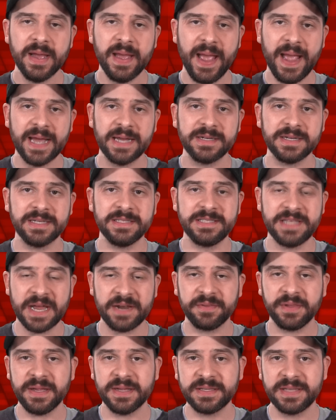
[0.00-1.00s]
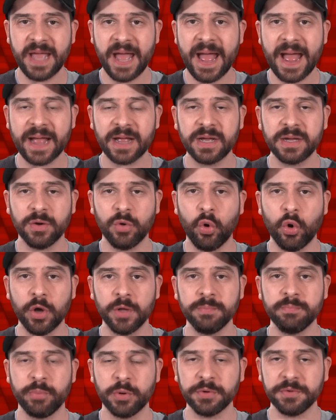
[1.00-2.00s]
and a deadly attack
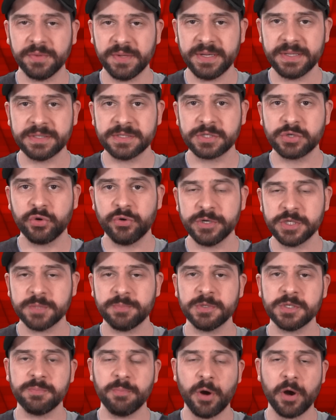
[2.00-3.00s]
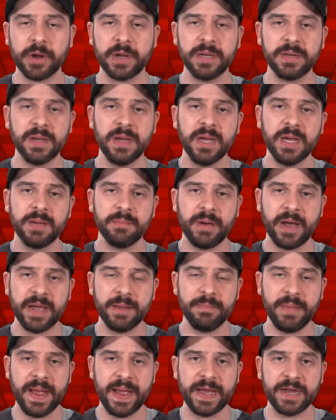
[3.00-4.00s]
on Berlin's Christmas market by a
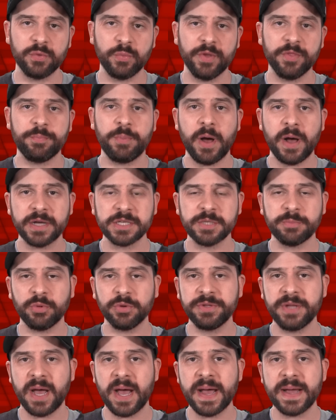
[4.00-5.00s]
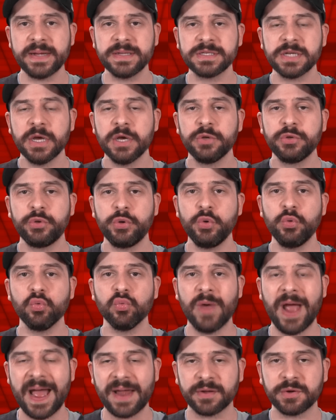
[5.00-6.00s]
man with possible ties to
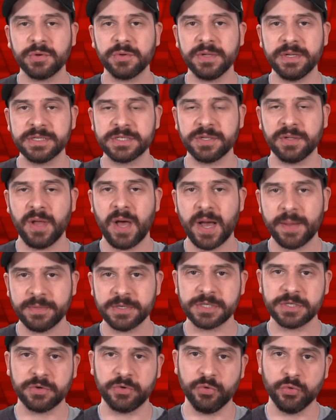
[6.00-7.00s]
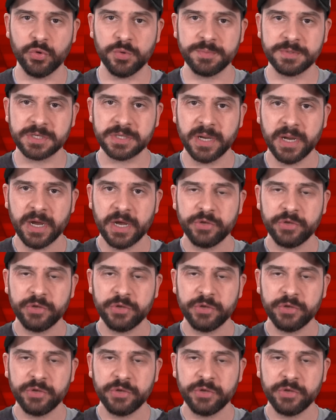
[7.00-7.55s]
radical Islamist groups,